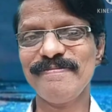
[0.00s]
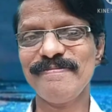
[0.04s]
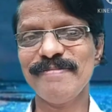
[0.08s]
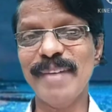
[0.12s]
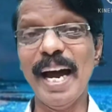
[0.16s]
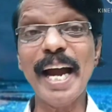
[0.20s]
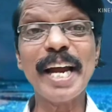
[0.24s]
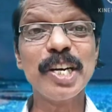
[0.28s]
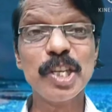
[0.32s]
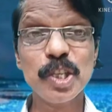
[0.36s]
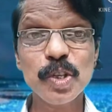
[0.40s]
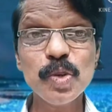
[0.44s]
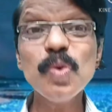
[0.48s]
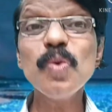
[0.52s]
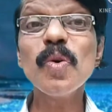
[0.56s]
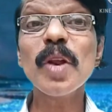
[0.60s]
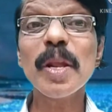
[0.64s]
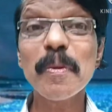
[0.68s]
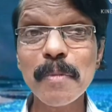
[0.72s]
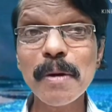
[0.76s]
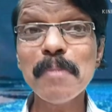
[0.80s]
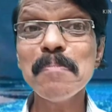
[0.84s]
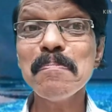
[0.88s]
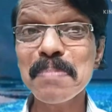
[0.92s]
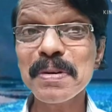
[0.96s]
I do
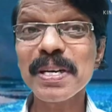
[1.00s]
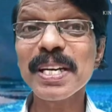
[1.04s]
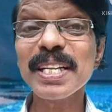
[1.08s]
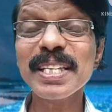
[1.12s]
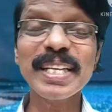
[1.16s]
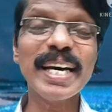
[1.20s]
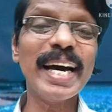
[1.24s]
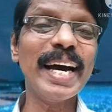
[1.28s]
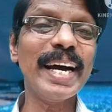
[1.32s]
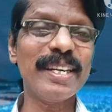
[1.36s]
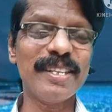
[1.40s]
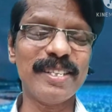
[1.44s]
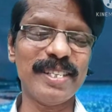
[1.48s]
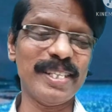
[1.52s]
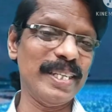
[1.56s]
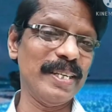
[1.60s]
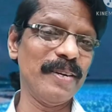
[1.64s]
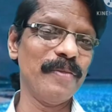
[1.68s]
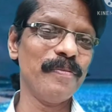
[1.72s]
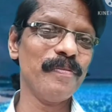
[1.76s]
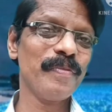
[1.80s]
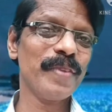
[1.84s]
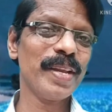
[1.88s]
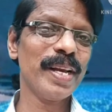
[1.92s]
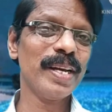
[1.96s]
remember that.
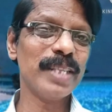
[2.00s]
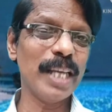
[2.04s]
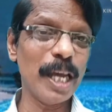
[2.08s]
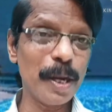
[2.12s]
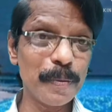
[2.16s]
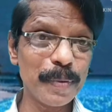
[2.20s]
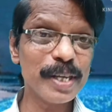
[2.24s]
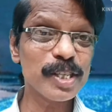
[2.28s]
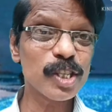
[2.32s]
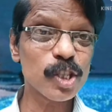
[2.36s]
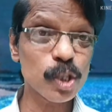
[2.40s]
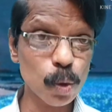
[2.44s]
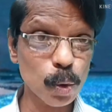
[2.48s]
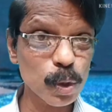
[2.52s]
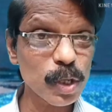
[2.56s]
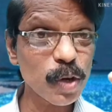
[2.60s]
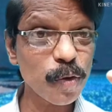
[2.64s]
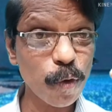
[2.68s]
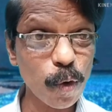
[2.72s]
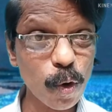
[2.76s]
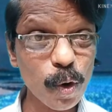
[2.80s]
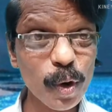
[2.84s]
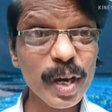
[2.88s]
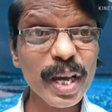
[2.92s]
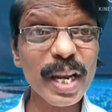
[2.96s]
That means through the
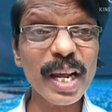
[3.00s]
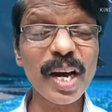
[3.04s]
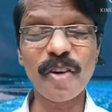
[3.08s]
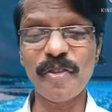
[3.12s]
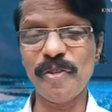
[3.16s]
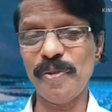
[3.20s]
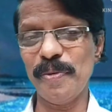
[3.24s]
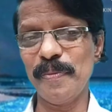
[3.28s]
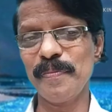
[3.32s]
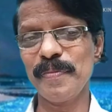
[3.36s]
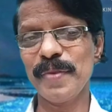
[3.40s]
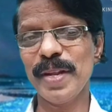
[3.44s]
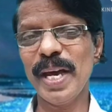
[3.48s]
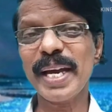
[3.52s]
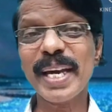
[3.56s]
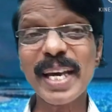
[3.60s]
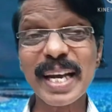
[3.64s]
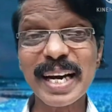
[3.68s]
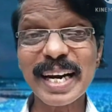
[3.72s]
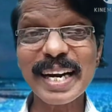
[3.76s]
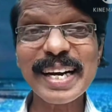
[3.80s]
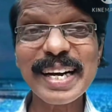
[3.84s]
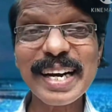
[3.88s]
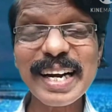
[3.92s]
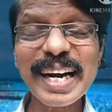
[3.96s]
photograph. I can
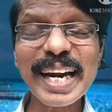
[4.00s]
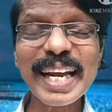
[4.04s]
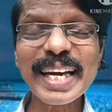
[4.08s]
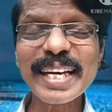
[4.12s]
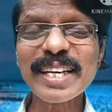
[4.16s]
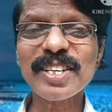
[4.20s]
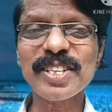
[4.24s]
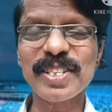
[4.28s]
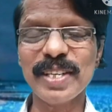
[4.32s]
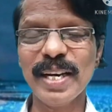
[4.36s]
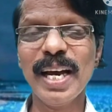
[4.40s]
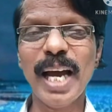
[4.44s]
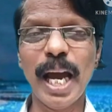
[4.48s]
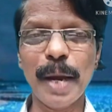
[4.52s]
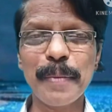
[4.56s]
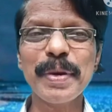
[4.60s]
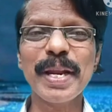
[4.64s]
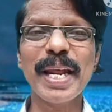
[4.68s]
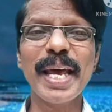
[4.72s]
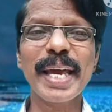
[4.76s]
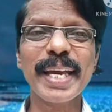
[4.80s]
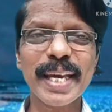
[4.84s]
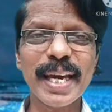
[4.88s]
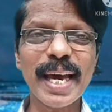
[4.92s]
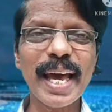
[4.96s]
recollect.
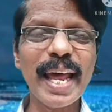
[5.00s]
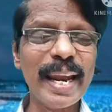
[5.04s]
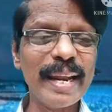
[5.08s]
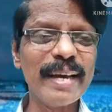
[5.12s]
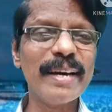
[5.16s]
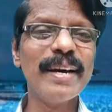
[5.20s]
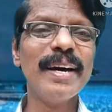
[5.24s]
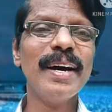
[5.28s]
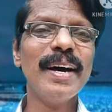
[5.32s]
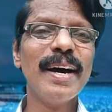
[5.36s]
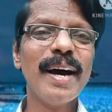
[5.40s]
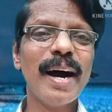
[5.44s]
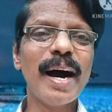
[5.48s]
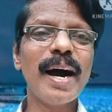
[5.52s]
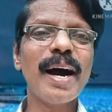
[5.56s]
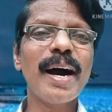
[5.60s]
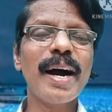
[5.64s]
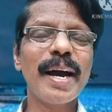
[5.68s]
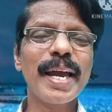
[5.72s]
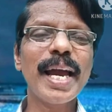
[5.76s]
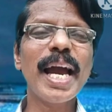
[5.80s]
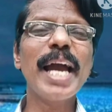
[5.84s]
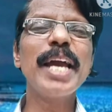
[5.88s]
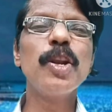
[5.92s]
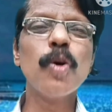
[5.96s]

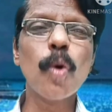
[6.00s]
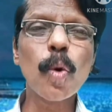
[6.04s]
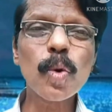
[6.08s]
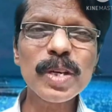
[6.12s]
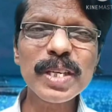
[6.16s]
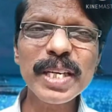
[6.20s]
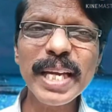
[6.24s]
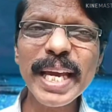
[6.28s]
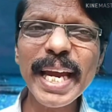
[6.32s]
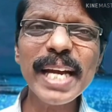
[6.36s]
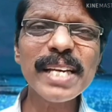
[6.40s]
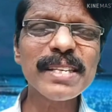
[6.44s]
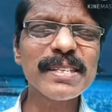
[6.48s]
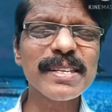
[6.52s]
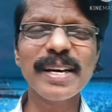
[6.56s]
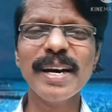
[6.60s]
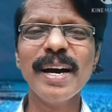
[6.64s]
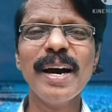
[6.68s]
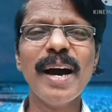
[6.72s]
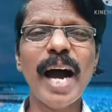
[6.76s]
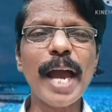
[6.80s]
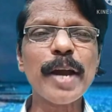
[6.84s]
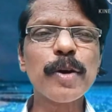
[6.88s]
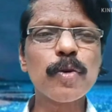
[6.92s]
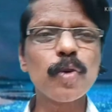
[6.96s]
I noticed.
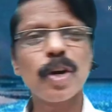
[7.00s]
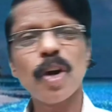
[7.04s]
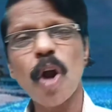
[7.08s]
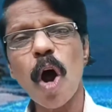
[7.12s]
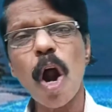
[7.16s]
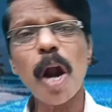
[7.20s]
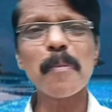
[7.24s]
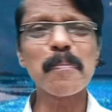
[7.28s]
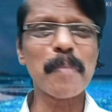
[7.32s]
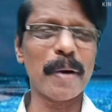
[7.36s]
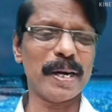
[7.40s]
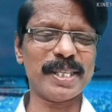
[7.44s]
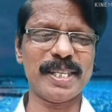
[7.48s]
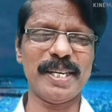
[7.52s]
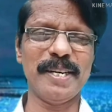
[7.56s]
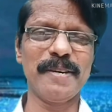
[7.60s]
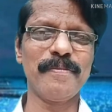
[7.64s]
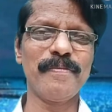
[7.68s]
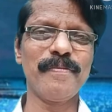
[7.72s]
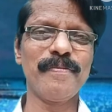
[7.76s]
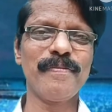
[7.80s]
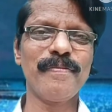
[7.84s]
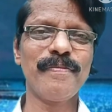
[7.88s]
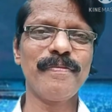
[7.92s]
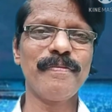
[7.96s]
I could not but.
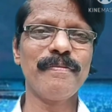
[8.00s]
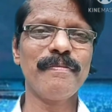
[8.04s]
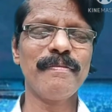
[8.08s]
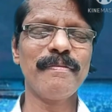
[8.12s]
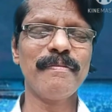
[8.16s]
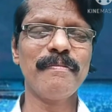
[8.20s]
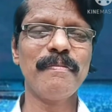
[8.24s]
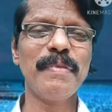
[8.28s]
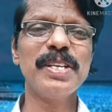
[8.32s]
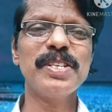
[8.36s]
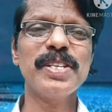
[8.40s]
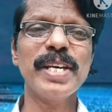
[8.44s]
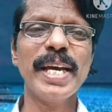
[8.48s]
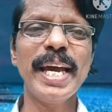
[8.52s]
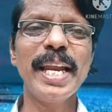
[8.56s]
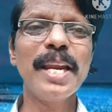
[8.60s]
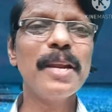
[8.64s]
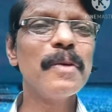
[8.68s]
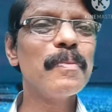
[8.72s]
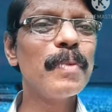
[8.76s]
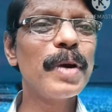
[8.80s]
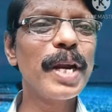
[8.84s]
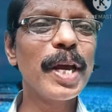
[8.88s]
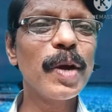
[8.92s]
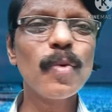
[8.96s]
Means
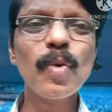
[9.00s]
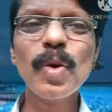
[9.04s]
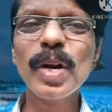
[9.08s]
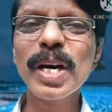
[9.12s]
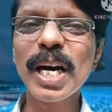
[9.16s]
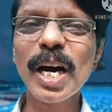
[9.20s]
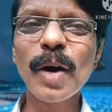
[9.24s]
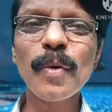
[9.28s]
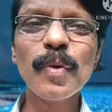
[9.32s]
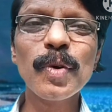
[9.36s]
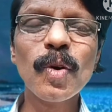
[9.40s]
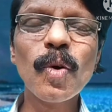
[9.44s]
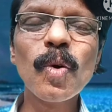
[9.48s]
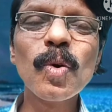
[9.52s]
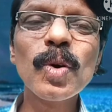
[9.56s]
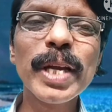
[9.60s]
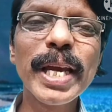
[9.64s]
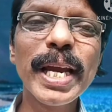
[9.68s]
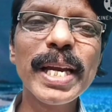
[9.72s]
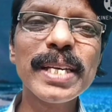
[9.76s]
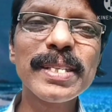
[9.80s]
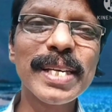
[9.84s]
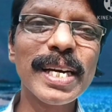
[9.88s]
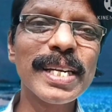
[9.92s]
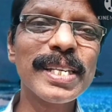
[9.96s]
anybody would have
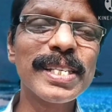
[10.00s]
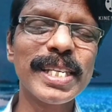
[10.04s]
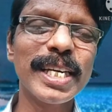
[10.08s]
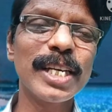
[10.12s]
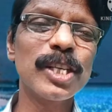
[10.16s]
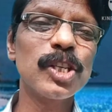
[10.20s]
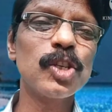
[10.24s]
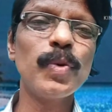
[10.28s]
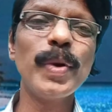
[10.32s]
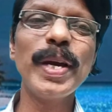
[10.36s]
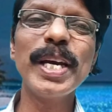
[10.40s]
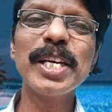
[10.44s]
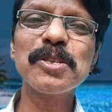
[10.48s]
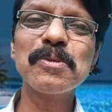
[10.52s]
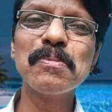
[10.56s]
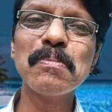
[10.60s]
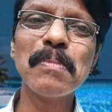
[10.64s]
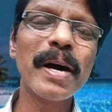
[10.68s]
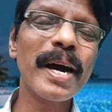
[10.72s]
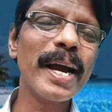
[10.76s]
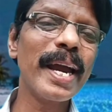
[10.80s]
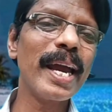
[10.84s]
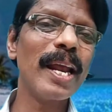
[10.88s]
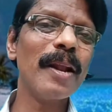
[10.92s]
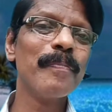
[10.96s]
noticed such a sweet
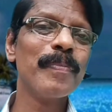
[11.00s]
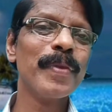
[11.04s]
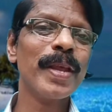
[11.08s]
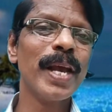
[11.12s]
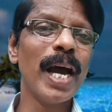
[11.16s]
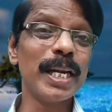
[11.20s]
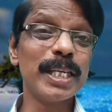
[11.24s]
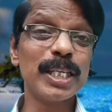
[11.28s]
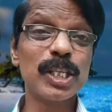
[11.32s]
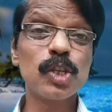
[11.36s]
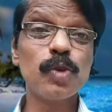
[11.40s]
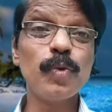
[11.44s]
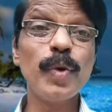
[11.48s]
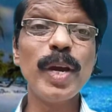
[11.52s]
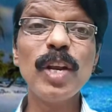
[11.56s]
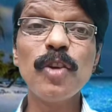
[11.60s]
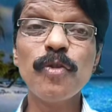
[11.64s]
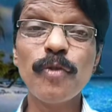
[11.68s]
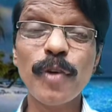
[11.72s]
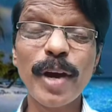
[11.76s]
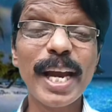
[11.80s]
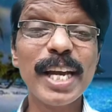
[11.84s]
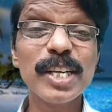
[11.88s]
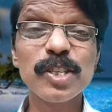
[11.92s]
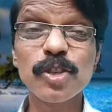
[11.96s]
smile and a sweet
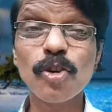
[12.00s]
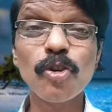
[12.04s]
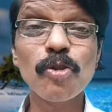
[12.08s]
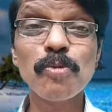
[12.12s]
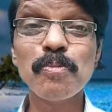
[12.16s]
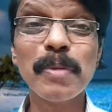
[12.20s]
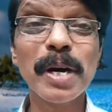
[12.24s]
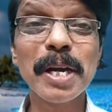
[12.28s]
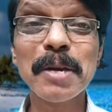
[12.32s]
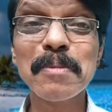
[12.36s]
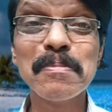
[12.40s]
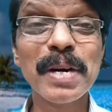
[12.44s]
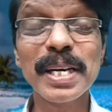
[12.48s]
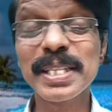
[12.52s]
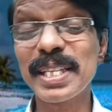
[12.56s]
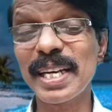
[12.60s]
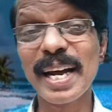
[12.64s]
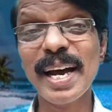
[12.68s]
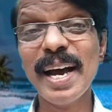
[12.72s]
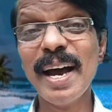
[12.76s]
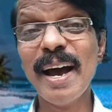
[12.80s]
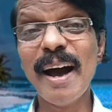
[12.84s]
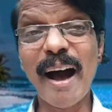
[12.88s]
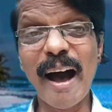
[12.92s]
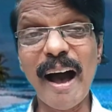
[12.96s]
face of my mother
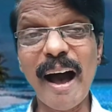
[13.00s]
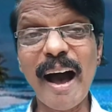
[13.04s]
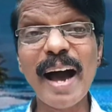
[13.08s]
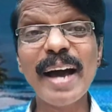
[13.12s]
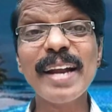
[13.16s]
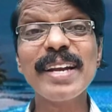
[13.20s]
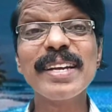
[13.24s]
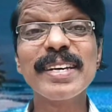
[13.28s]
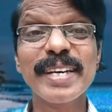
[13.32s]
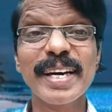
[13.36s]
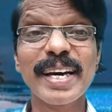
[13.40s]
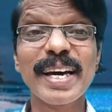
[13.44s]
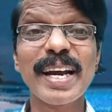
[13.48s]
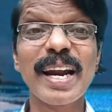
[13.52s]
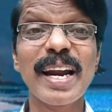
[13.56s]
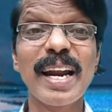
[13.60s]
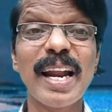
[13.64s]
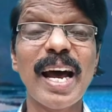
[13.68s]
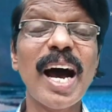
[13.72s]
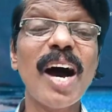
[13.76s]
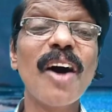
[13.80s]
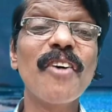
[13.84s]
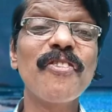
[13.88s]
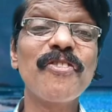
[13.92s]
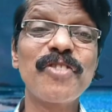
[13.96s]
and her
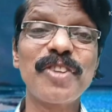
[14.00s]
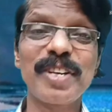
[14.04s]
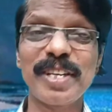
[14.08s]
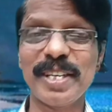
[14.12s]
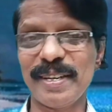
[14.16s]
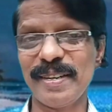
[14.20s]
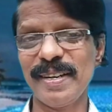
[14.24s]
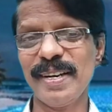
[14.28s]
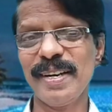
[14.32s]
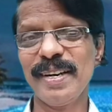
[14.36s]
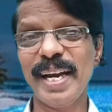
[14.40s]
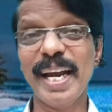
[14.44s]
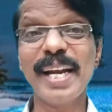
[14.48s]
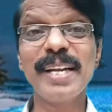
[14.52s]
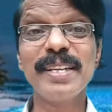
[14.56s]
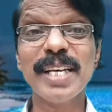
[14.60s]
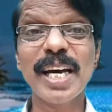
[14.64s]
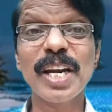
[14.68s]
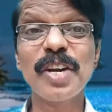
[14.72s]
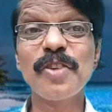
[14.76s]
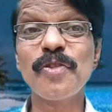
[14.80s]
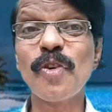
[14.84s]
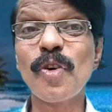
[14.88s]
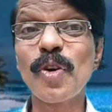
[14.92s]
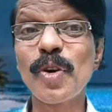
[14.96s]
laughter in
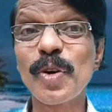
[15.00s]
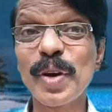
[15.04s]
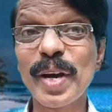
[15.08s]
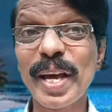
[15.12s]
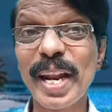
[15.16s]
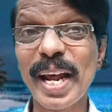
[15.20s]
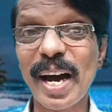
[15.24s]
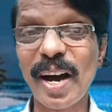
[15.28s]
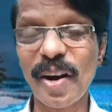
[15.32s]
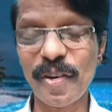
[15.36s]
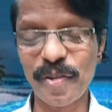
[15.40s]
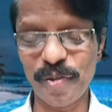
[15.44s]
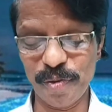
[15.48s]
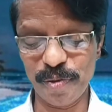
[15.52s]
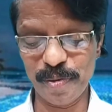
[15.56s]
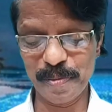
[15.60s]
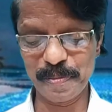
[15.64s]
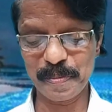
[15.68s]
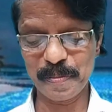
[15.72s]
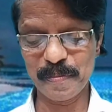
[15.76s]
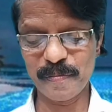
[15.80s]
that photograph.